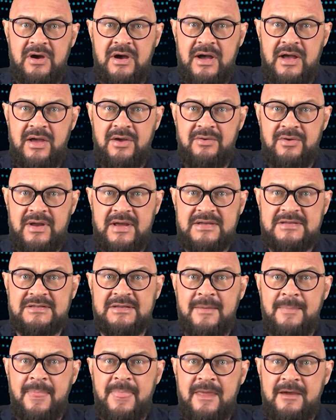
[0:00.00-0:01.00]
IRS
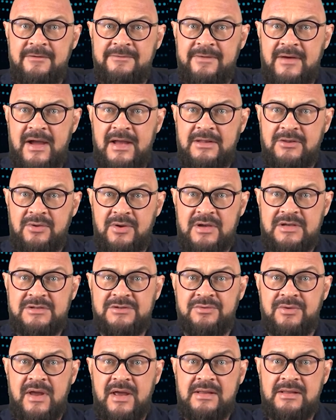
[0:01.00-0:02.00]

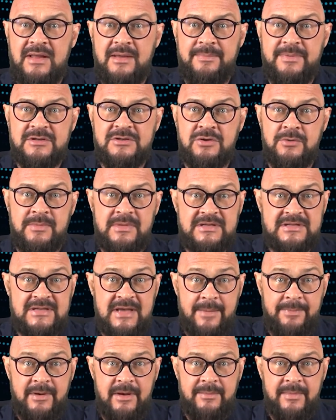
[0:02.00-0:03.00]
phytoextract liposomal
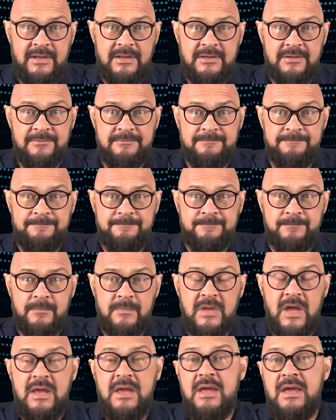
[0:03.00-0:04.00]
supplement?
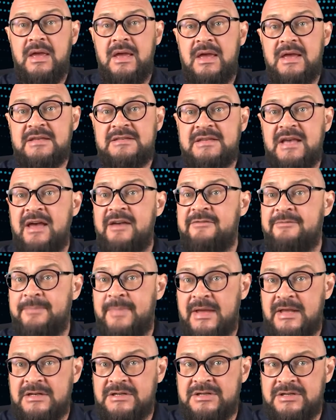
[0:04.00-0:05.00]
As I have
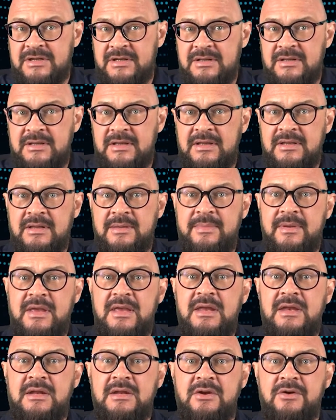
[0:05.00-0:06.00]
mentioned in the
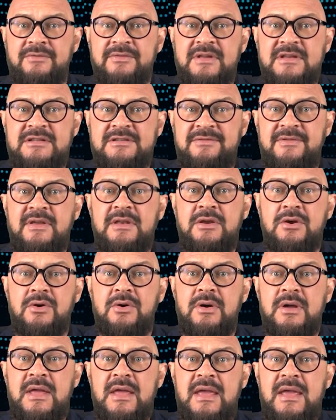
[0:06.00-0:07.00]
beginning of this
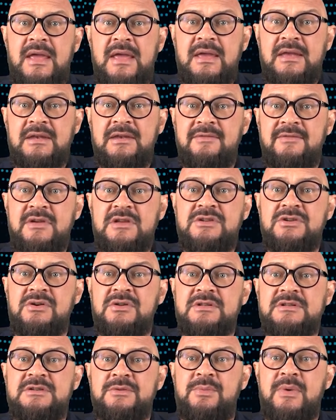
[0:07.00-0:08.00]
video,
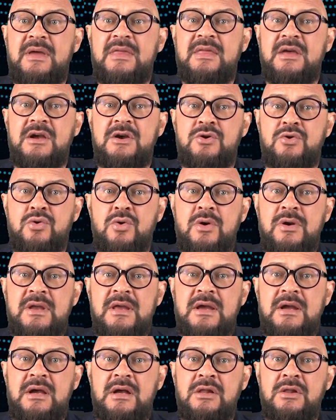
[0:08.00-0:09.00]
individuals with
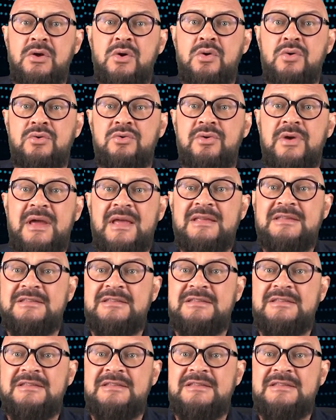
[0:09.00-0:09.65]
chronic low-grade